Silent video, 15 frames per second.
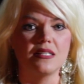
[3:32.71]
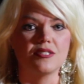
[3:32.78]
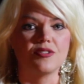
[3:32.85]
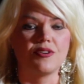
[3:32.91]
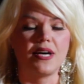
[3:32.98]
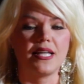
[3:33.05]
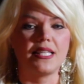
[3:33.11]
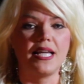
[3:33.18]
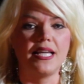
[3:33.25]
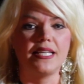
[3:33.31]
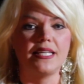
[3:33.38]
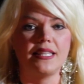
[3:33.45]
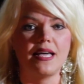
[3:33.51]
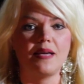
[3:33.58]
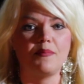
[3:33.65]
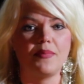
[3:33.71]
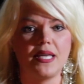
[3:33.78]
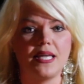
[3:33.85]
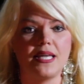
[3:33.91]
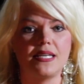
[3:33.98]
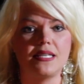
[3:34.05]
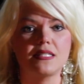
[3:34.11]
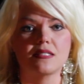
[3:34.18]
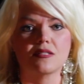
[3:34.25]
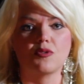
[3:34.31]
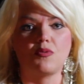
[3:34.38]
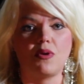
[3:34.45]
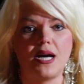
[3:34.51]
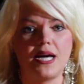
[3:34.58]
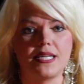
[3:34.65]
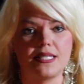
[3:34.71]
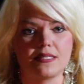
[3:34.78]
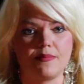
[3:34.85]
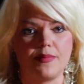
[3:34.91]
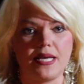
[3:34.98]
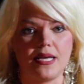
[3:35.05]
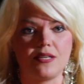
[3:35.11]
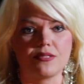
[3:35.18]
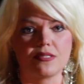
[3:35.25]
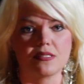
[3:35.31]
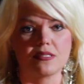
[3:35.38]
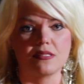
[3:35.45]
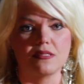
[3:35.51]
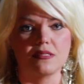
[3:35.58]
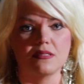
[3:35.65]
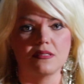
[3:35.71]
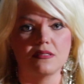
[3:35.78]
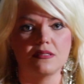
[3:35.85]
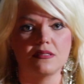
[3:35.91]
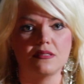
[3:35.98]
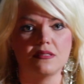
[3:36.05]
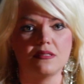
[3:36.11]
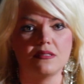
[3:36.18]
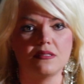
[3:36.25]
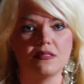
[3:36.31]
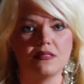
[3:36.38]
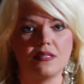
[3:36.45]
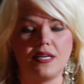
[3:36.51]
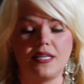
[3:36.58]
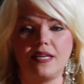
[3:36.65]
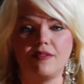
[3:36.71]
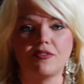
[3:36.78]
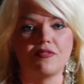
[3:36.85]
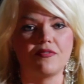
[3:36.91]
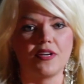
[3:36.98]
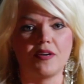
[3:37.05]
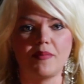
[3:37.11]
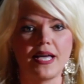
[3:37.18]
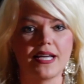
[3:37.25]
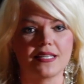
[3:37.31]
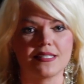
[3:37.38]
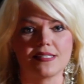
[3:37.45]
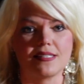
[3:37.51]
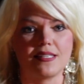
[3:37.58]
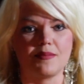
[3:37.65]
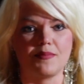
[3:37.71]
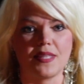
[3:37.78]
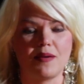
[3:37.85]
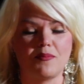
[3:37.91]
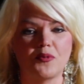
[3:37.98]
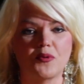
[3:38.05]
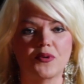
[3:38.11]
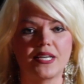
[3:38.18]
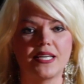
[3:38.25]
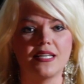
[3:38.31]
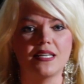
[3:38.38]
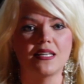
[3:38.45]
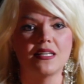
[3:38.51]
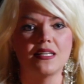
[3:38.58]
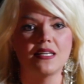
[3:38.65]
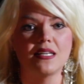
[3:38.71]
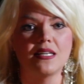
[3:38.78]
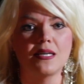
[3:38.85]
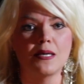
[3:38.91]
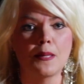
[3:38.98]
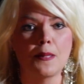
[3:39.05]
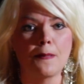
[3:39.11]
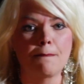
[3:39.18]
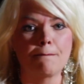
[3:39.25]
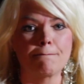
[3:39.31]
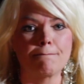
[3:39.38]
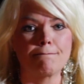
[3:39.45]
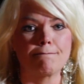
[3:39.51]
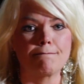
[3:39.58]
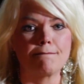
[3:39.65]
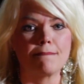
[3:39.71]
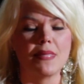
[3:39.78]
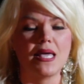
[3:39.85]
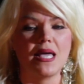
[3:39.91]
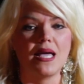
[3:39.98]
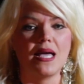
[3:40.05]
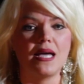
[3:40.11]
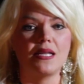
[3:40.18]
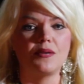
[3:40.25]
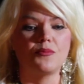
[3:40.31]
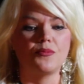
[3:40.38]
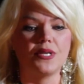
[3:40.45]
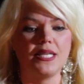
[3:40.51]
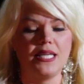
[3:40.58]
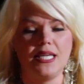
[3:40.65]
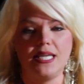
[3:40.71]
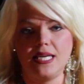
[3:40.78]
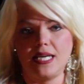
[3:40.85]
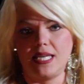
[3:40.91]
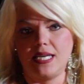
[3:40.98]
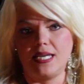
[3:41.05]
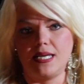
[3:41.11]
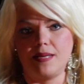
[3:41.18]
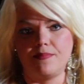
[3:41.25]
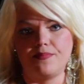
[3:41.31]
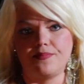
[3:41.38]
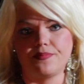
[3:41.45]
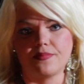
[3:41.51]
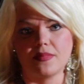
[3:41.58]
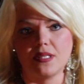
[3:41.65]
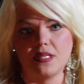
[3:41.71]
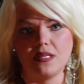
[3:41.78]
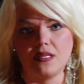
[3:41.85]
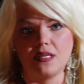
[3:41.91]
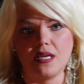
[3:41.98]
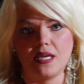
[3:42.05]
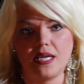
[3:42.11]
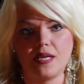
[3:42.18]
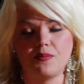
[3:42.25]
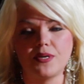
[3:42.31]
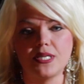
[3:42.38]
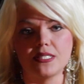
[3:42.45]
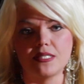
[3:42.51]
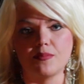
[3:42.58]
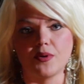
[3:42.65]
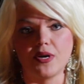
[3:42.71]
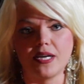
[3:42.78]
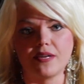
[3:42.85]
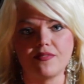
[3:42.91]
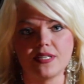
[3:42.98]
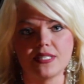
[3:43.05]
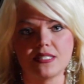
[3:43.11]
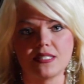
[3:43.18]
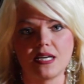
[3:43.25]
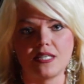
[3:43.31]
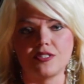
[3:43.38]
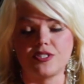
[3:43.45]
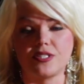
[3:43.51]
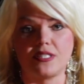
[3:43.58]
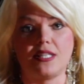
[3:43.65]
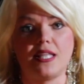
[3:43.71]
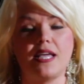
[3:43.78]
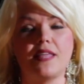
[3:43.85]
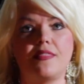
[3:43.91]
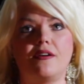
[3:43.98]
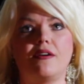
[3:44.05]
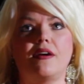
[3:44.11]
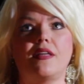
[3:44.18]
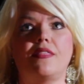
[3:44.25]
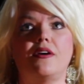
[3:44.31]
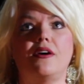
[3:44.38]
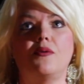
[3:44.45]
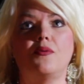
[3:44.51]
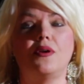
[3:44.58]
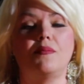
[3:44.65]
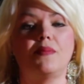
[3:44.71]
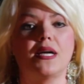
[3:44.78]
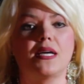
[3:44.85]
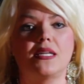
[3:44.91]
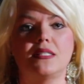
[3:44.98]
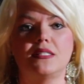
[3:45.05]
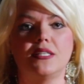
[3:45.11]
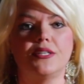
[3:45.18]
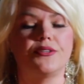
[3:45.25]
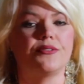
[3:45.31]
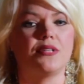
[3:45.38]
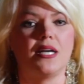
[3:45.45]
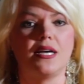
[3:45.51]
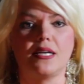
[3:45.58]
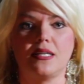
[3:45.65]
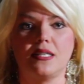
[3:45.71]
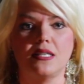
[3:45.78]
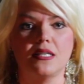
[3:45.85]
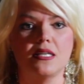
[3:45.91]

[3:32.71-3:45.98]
So I laid in that bed as quiet as a mouse. I never fell back asleep that morning. And when he got up and went to breakfast, I just laid there. I thought, what am I going to do? Like,